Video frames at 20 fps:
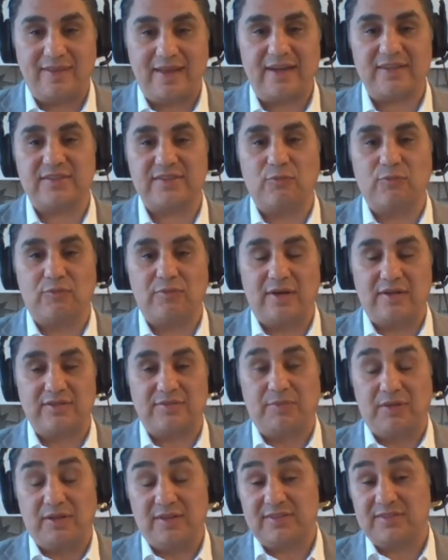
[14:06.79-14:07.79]
And that,
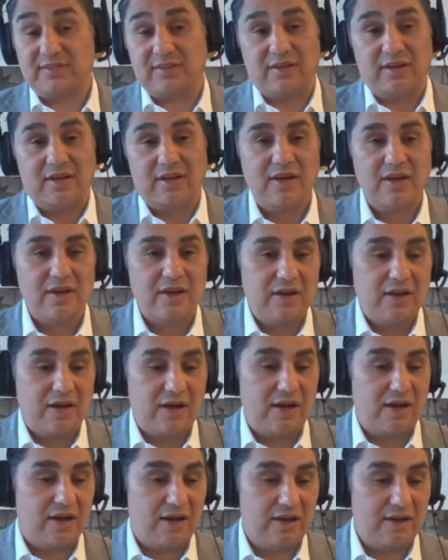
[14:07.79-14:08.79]
as Melissa
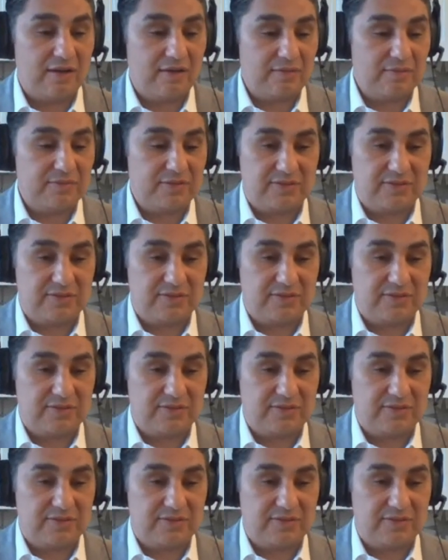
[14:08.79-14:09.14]
uh,